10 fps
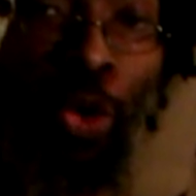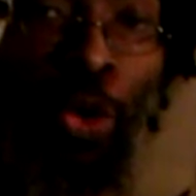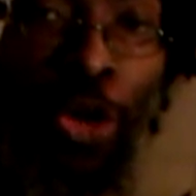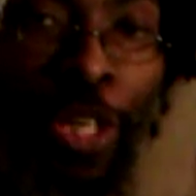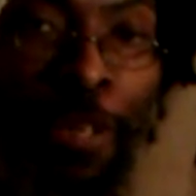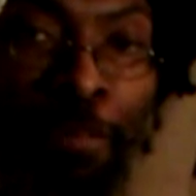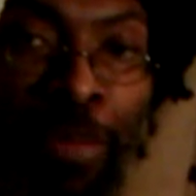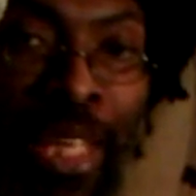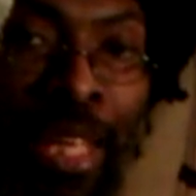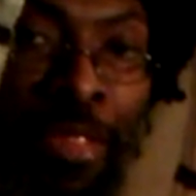order
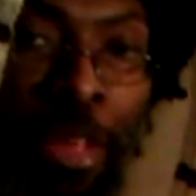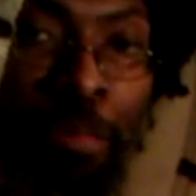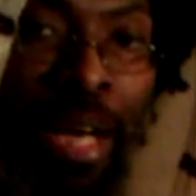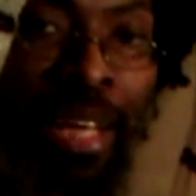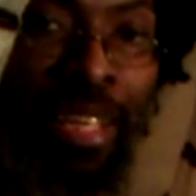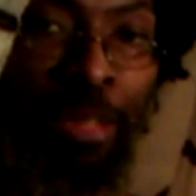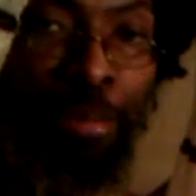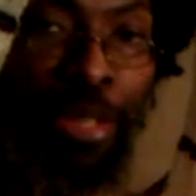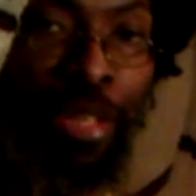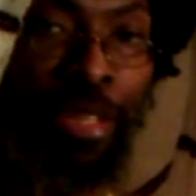in the
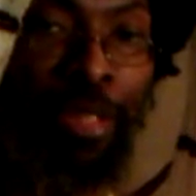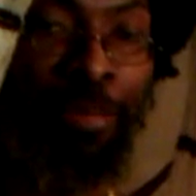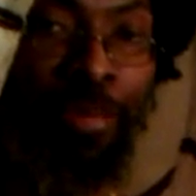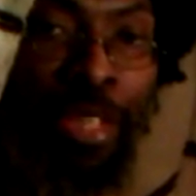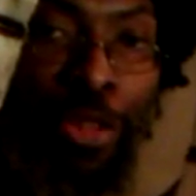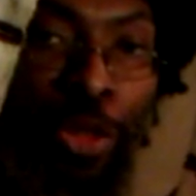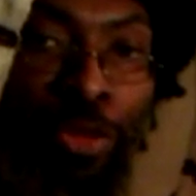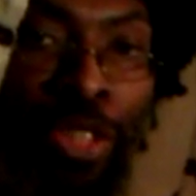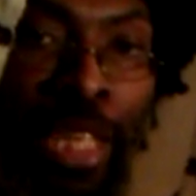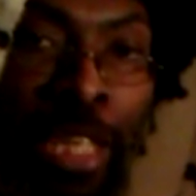Machiber, You know
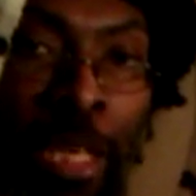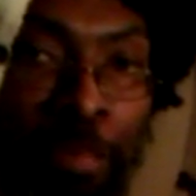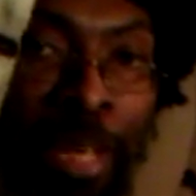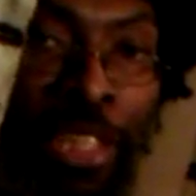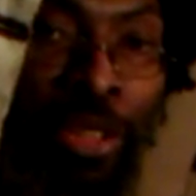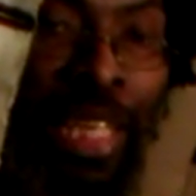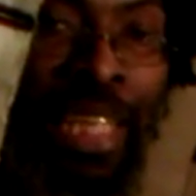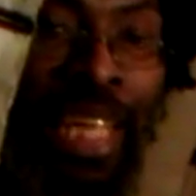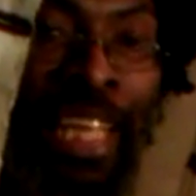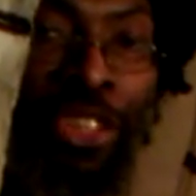what I'm saying? Based on
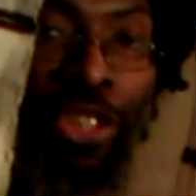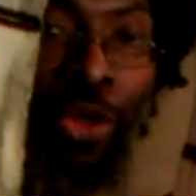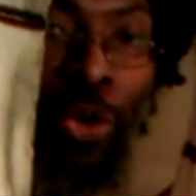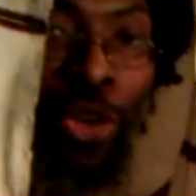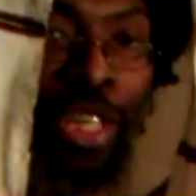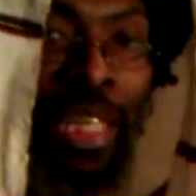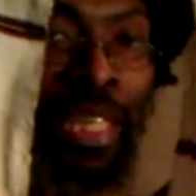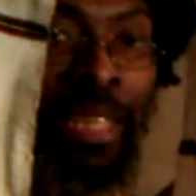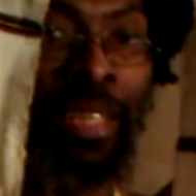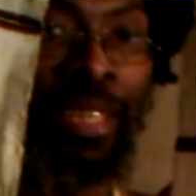that ancient order
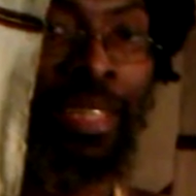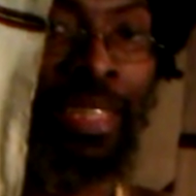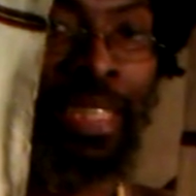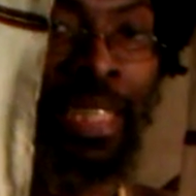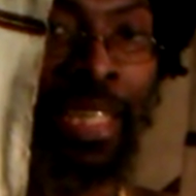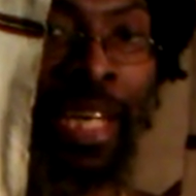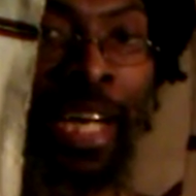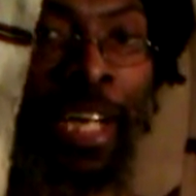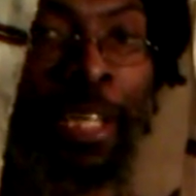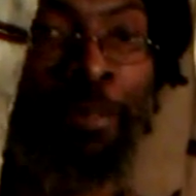in the
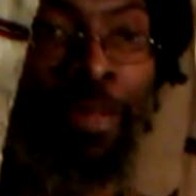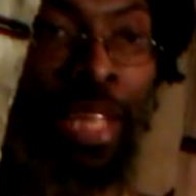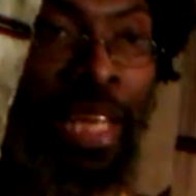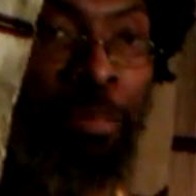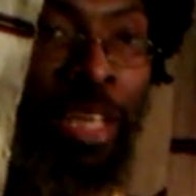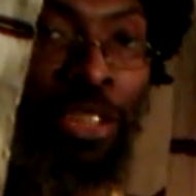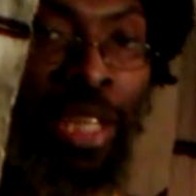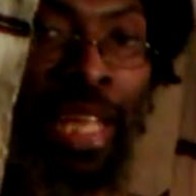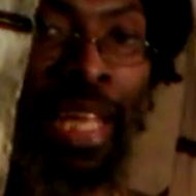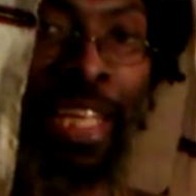synagogue, and based on
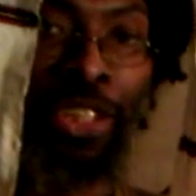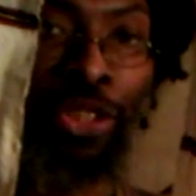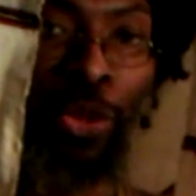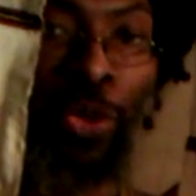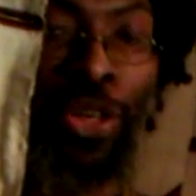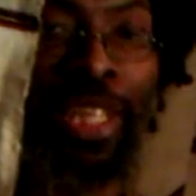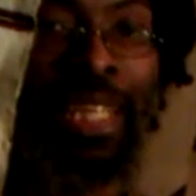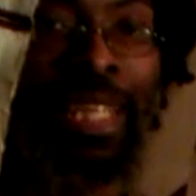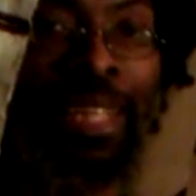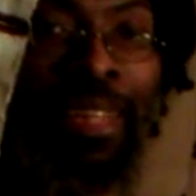that ancient order
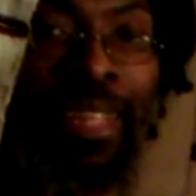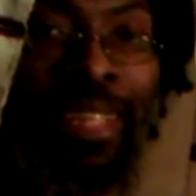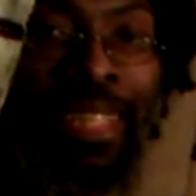in the